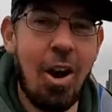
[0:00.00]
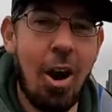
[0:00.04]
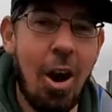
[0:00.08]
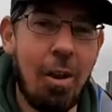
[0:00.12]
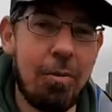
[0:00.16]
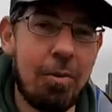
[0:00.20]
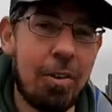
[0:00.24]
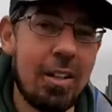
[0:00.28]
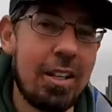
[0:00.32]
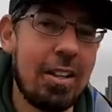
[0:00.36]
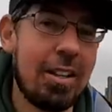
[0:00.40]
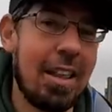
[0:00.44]

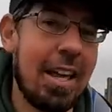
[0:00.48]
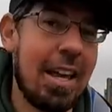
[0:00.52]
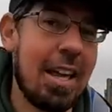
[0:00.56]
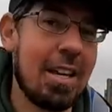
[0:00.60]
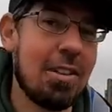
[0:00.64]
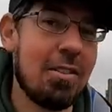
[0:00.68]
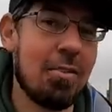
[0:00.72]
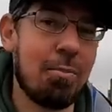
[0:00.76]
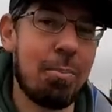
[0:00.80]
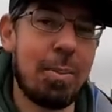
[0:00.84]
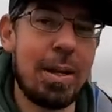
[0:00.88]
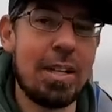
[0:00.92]
Hopefully
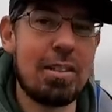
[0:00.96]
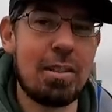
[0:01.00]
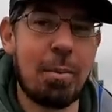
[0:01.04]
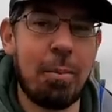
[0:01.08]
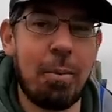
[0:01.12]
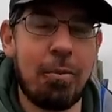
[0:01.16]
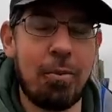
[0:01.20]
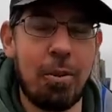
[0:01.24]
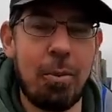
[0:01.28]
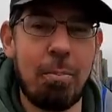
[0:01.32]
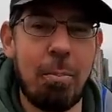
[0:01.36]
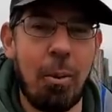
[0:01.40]
there you've picked
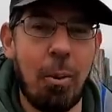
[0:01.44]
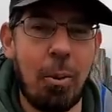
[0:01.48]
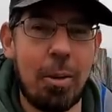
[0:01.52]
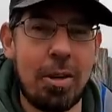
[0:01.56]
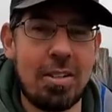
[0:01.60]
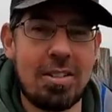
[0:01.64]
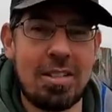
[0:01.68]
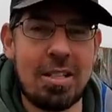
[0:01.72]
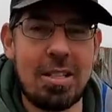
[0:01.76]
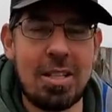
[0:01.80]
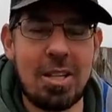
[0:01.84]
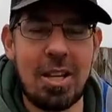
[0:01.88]
up a few
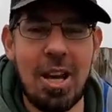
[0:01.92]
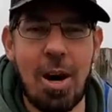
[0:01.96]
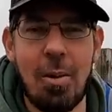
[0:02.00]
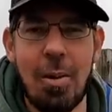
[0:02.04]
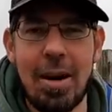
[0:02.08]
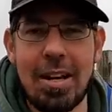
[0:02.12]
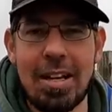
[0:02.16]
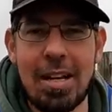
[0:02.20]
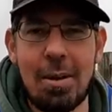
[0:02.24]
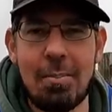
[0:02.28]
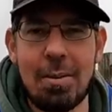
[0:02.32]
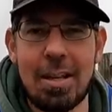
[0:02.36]
pointers that you can
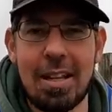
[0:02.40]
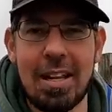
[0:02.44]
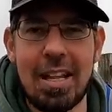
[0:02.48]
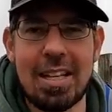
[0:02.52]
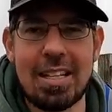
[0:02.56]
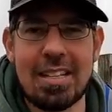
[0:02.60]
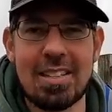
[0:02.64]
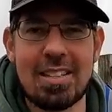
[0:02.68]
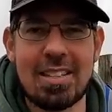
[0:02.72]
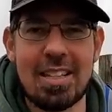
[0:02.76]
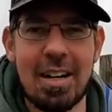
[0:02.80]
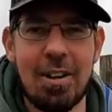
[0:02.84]
go out and
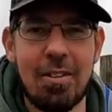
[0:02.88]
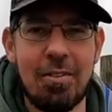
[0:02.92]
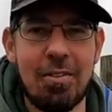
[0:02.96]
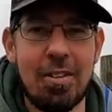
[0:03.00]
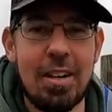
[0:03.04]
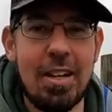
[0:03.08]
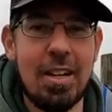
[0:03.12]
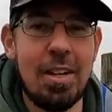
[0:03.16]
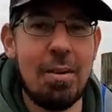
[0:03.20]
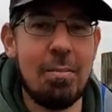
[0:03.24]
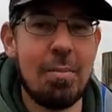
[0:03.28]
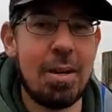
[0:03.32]
emulate yourself
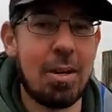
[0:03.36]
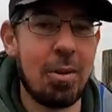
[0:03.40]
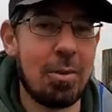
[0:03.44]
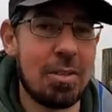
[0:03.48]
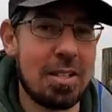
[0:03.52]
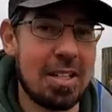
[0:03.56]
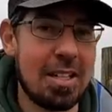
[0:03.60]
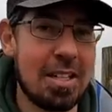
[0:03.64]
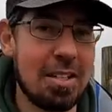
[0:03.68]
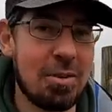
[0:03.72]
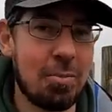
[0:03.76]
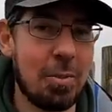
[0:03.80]

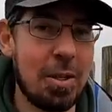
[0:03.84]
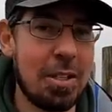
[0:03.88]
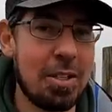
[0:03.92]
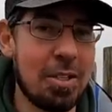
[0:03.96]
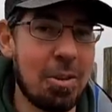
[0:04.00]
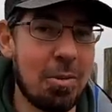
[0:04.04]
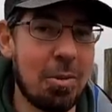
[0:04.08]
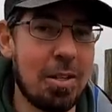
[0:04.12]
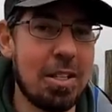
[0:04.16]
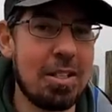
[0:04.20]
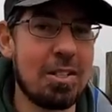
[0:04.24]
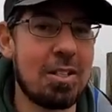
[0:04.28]
because it is
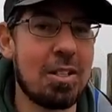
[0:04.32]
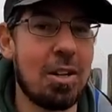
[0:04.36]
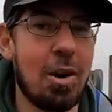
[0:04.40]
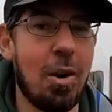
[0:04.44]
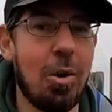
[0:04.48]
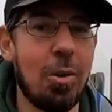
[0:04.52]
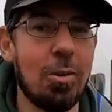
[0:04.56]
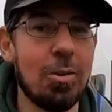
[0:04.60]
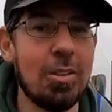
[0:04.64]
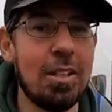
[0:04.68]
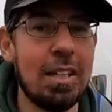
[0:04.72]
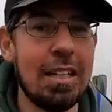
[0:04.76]
winter and it is
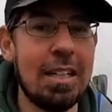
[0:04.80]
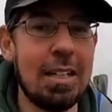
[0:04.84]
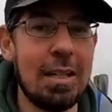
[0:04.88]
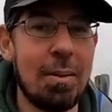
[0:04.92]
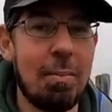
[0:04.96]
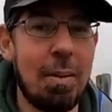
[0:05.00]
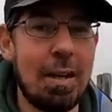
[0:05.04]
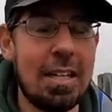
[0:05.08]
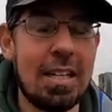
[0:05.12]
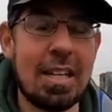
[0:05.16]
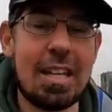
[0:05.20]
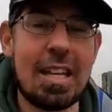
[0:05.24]
cold,
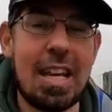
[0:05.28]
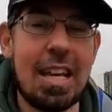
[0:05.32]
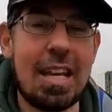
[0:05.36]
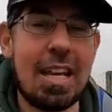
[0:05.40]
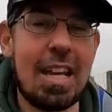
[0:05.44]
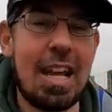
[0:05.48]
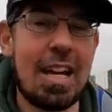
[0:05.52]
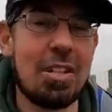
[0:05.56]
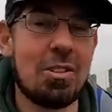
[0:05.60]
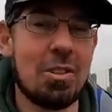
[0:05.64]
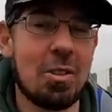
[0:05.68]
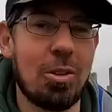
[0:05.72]
but you can
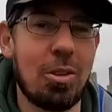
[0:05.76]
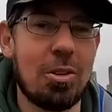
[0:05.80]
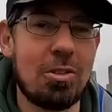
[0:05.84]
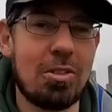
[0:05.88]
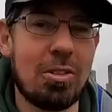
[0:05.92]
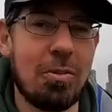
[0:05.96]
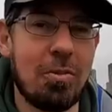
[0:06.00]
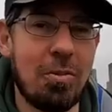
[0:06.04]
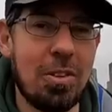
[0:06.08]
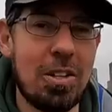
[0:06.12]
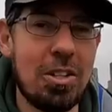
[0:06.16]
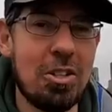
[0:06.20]
catch
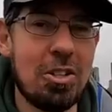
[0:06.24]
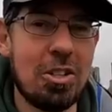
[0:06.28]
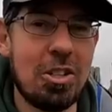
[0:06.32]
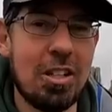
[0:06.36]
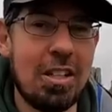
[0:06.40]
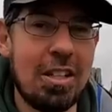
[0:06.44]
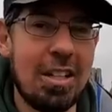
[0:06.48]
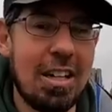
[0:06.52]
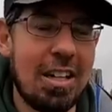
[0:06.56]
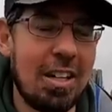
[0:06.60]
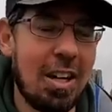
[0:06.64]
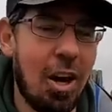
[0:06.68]
lots of fish,
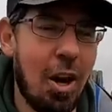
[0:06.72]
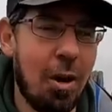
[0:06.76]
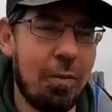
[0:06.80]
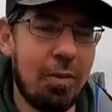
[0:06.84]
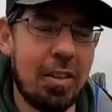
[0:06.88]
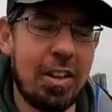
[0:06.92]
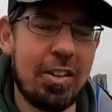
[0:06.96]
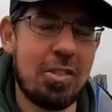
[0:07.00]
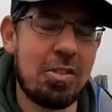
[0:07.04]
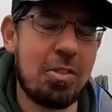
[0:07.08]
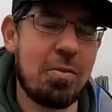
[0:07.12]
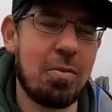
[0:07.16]
and
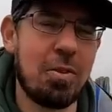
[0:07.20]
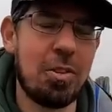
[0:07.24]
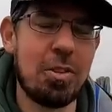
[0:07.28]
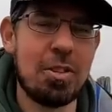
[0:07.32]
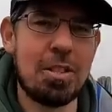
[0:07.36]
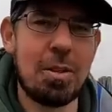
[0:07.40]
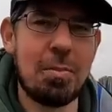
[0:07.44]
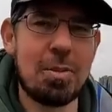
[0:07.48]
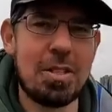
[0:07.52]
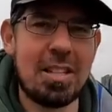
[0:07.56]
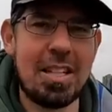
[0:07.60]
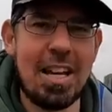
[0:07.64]
hopefully there's a few
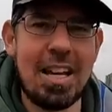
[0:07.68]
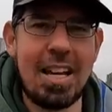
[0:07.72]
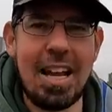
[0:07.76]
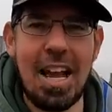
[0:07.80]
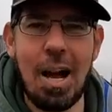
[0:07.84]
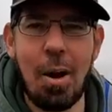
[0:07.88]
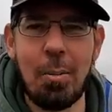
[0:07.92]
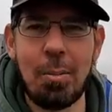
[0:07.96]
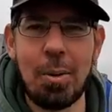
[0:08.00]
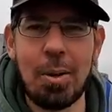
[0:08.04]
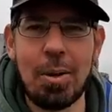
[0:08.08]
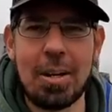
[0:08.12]
tips in there to
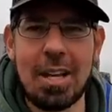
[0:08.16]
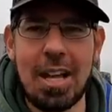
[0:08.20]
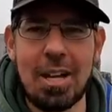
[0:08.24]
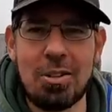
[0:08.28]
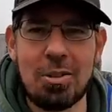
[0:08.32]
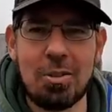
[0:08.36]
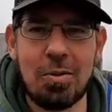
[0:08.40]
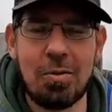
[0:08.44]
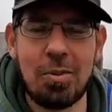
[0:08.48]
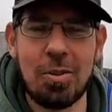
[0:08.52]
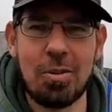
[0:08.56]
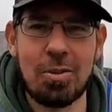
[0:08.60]
help you
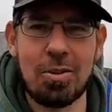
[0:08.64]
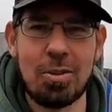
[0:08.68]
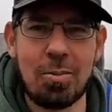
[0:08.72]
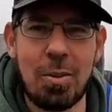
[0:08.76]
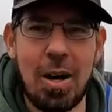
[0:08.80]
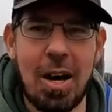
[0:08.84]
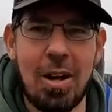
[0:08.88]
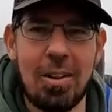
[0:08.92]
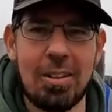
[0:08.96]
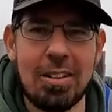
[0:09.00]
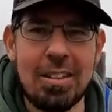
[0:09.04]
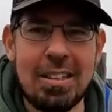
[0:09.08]
catch a few as
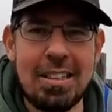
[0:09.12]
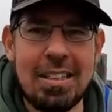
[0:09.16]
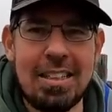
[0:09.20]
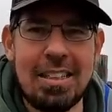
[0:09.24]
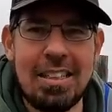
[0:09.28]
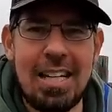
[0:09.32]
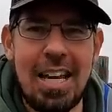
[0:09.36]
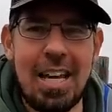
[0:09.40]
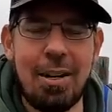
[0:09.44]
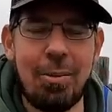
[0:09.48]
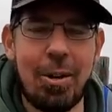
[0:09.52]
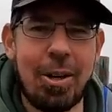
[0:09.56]
well.
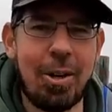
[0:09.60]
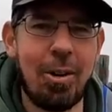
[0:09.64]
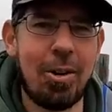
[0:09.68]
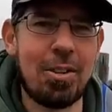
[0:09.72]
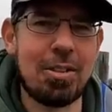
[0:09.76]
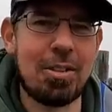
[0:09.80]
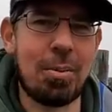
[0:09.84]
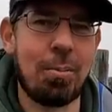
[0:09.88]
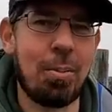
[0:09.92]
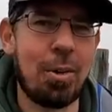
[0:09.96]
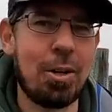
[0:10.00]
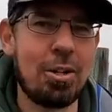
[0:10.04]
Anyway
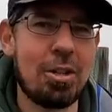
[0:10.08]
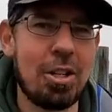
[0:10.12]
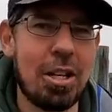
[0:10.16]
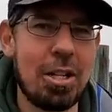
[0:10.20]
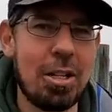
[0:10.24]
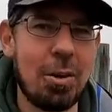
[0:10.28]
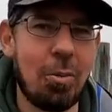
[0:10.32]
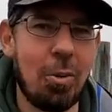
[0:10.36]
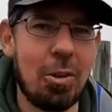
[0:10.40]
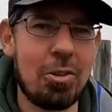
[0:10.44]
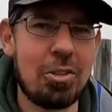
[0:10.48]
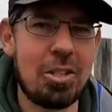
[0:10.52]
guys, I
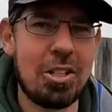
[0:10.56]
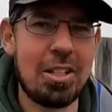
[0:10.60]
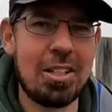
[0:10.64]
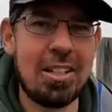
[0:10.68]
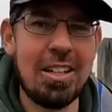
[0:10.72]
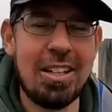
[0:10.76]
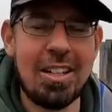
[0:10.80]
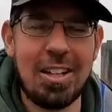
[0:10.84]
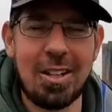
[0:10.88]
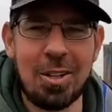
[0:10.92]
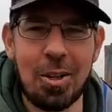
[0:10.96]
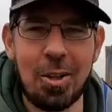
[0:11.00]
appreciate you watching,
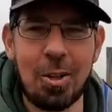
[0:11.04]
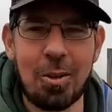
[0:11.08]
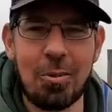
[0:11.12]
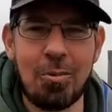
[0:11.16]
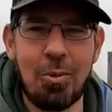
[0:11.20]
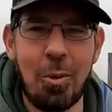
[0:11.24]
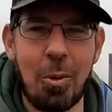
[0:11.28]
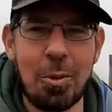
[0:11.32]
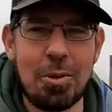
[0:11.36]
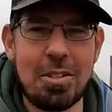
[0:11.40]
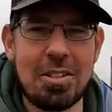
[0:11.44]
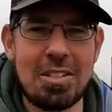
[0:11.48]
and I look
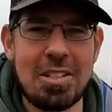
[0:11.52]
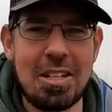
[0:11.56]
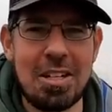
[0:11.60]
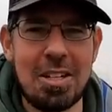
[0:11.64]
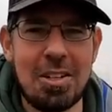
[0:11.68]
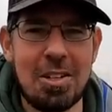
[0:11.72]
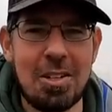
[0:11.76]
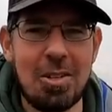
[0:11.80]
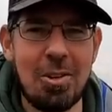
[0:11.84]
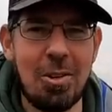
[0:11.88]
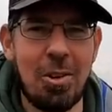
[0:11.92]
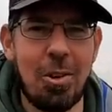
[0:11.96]
forward to
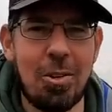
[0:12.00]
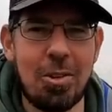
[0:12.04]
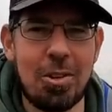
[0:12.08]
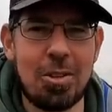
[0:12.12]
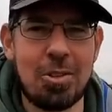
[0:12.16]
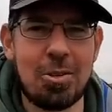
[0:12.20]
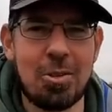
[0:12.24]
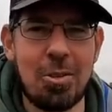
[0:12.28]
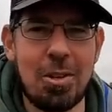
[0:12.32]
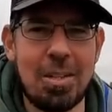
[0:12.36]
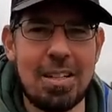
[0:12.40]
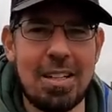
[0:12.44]
seeing you on
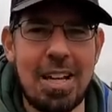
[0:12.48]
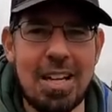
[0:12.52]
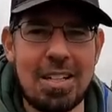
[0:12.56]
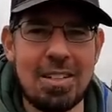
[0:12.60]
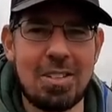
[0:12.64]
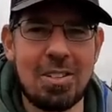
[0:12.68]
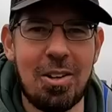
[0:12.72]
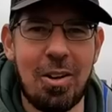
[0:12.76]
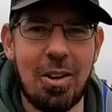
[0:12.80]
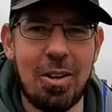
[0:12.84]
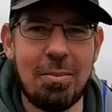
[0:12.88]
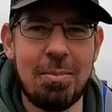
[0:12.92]
the screen
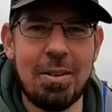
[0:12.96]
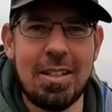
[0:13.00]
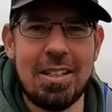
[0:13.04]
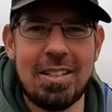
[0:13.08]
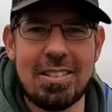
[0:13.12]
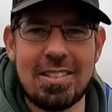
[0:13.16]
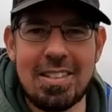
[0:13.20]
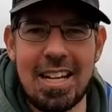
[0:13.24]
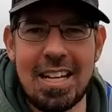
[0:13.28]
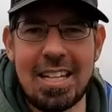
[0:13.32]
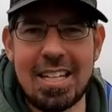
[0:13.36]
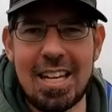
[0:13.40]
next time.
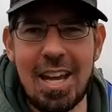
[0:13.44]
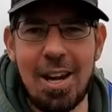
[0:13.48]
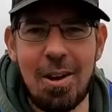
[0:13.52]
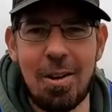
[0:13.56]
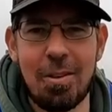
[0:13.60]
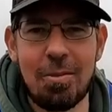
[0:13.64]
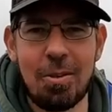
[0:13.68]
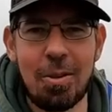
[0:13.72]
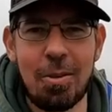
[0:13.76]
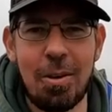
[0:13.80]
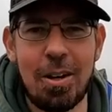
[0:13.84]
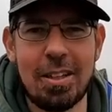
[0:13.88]
Take
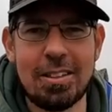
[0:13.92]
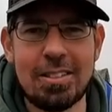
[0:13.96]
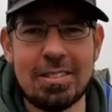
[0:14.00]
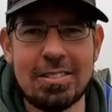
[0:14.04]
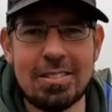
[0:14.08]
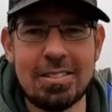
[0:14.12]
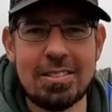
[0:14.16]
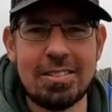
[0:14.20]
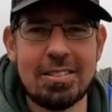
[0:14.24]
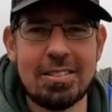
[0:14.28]
care everyone.